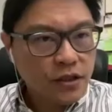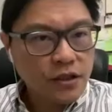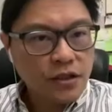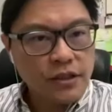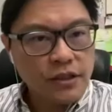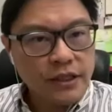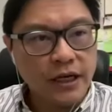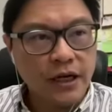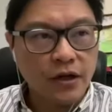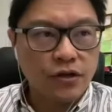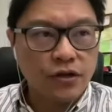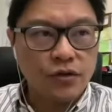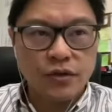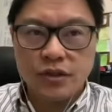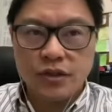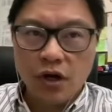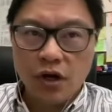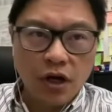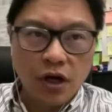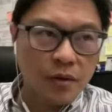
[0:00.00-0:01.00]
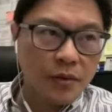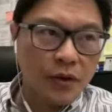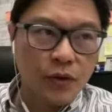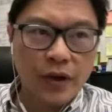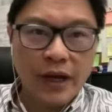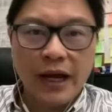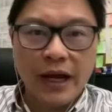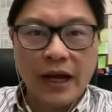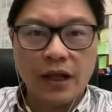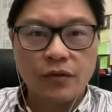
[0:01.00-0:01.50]
the science of
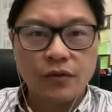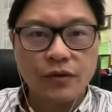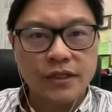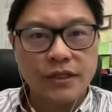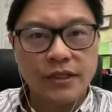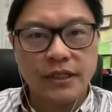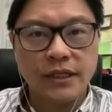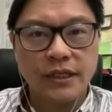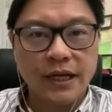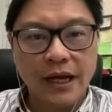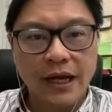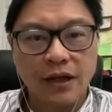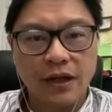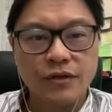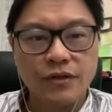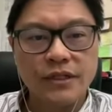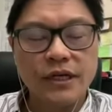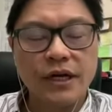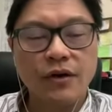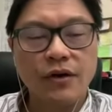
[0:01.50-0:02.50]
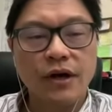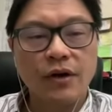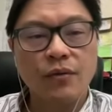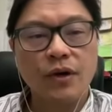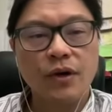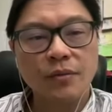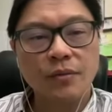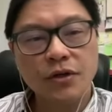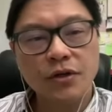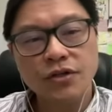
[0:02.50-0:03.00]
obesity, and it really opened up my
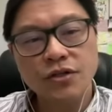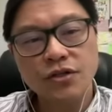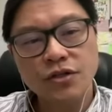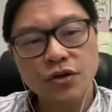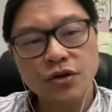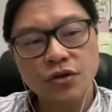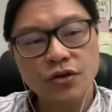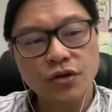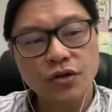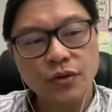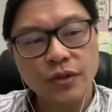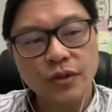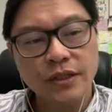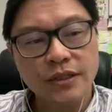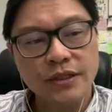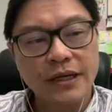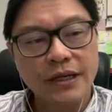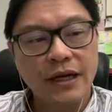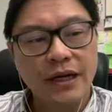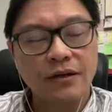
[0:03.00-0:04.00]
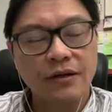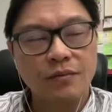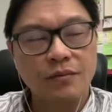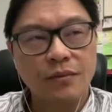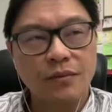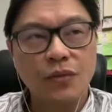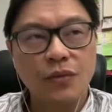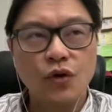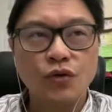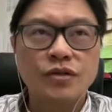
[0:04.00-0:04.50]
eyes. He went
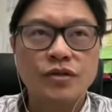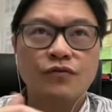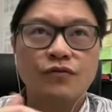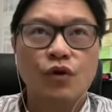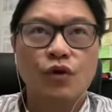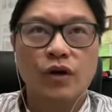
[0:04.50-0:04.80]
through the